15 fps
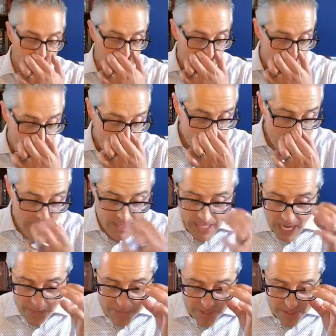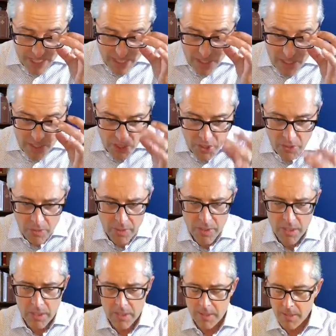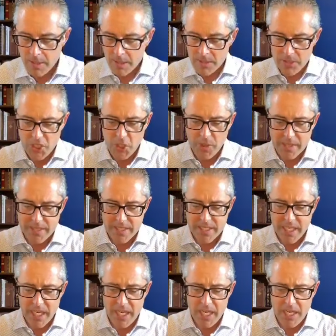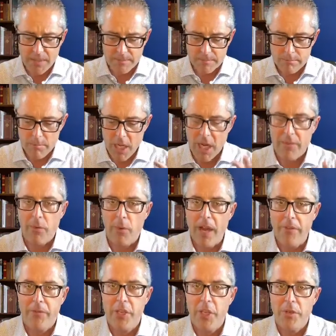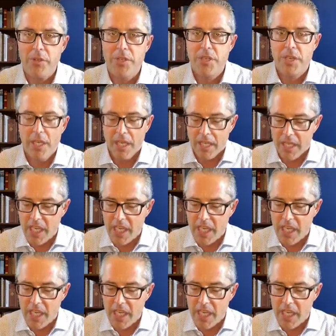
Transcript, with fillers: God says, I'm sending you to a city of refuge.